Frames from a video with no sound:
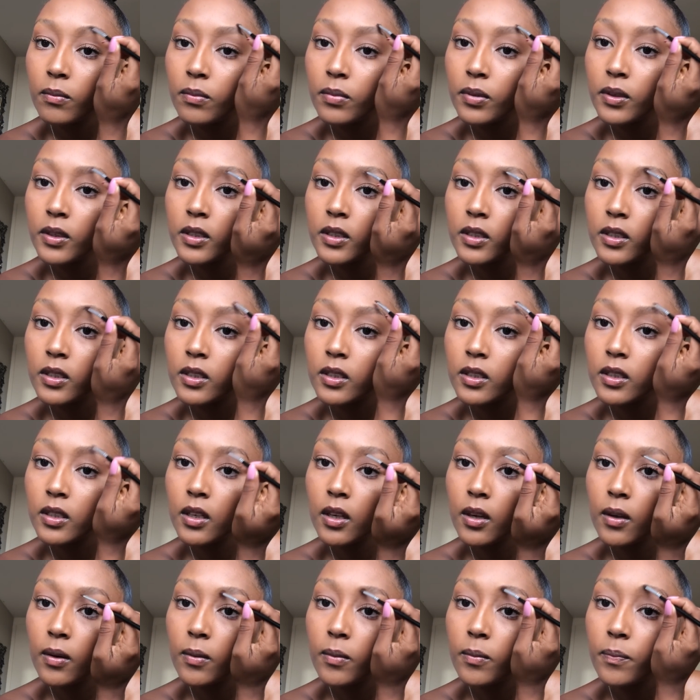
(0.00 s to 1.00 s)
But
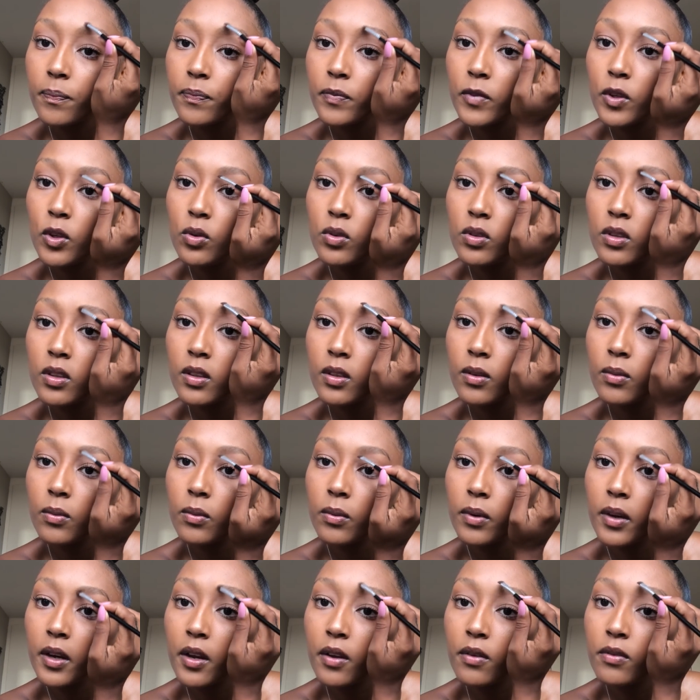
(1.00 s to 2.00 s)
yeah, using
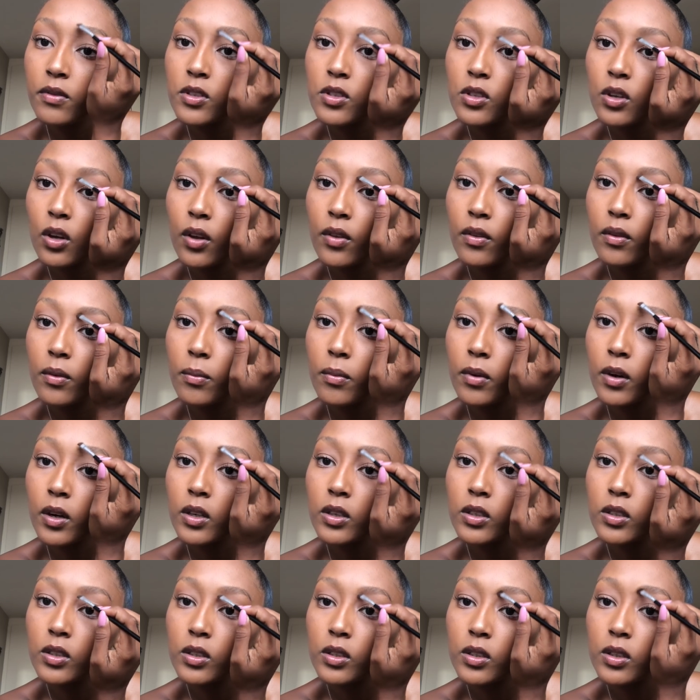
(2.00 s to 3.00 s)
whatever's on the
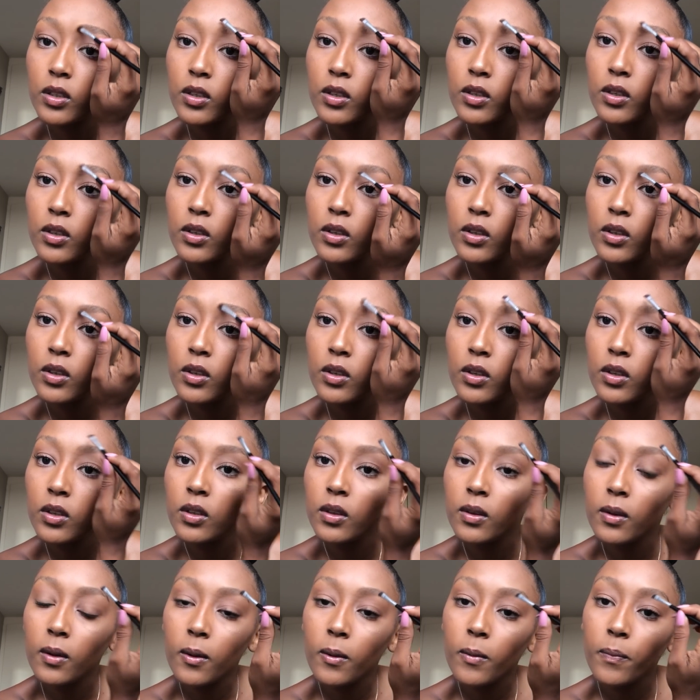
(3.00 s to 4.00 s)
brush.
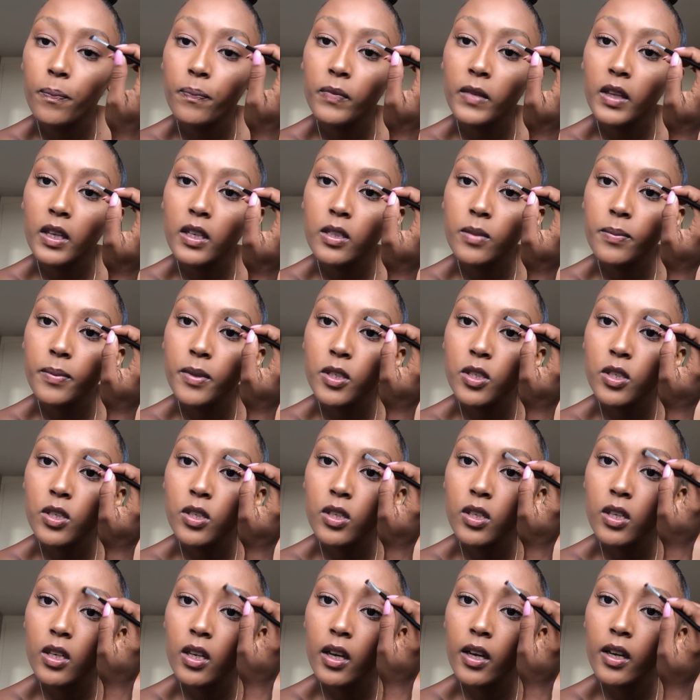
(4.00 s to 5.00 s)

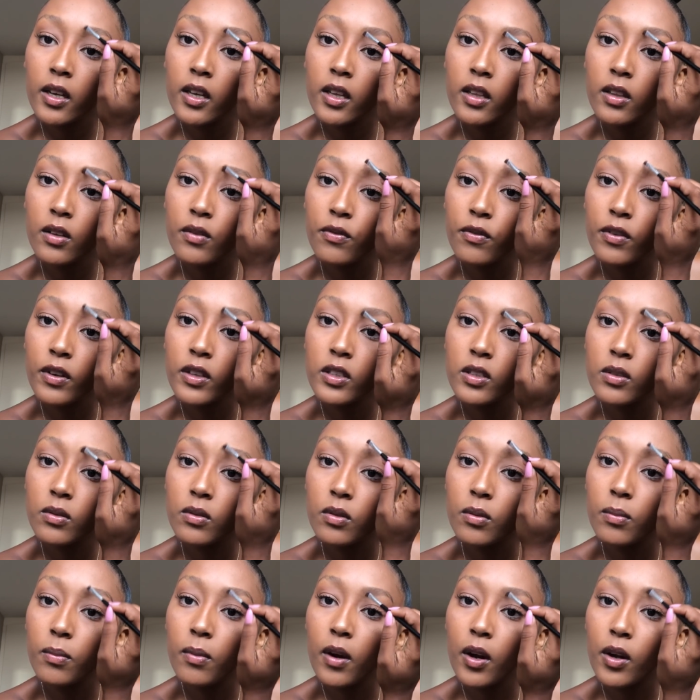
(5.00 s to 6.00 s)
Especially like in the front of
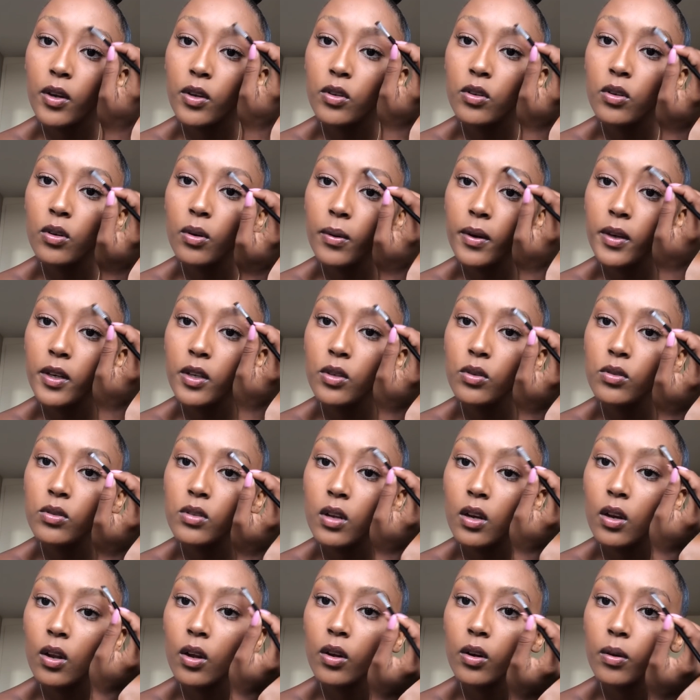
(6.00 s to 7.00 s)
the brow, you don't want to use
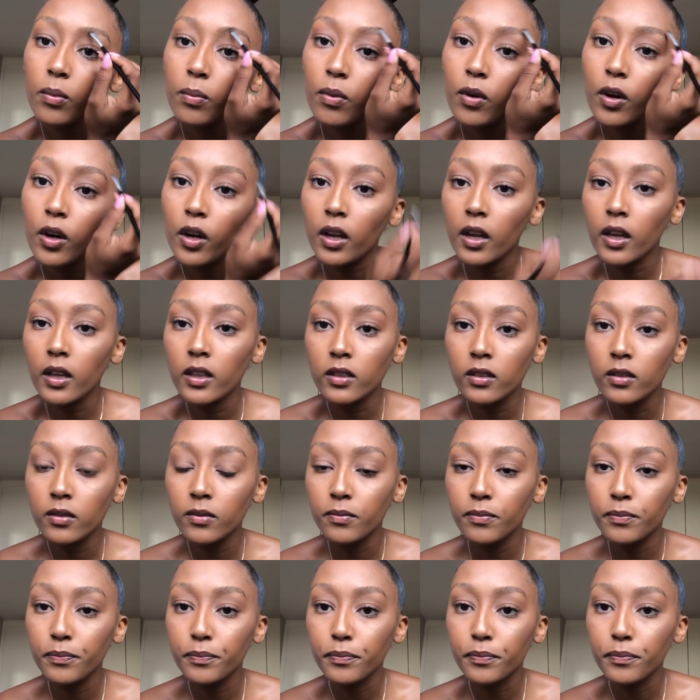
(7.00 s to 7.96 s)
a lot of product.